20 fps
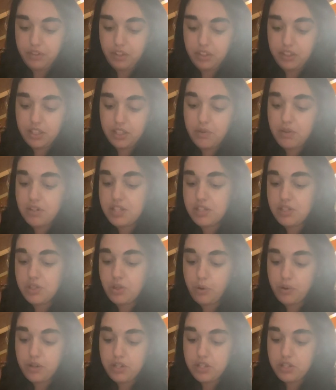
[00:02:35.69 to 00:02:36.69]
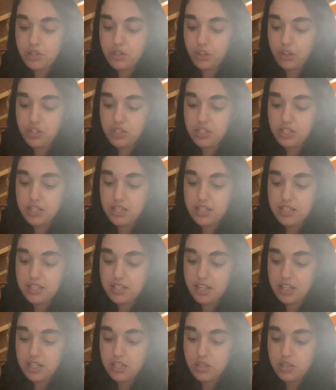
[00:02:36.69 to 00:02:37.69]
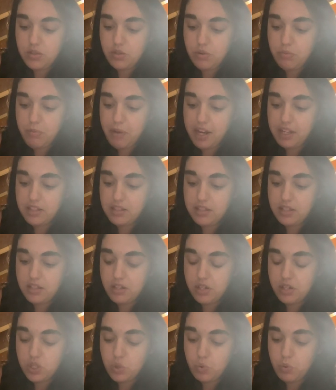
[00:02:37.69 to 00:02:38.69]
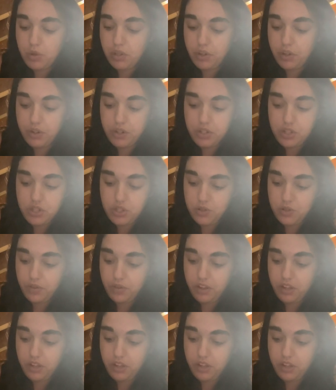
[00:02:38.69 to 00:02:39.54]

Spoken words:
There is no research that says too many tears will hurt you.